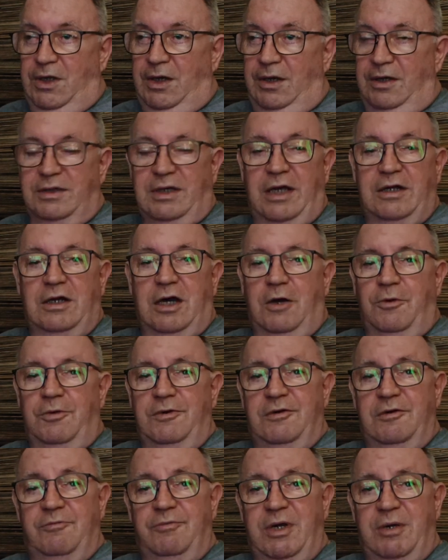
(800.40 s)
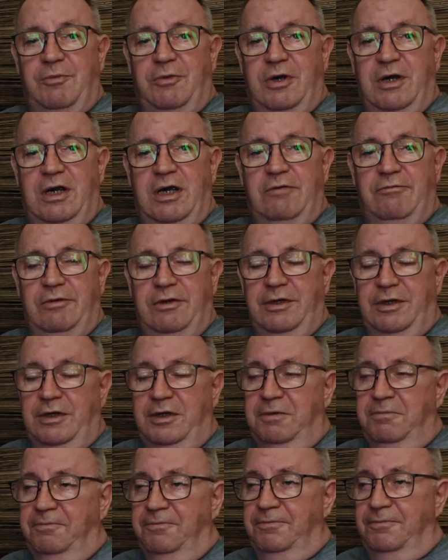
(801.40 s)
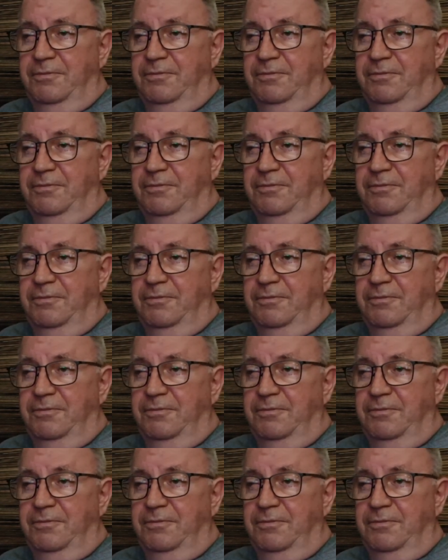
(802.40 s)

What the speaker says: I can't always remember everything.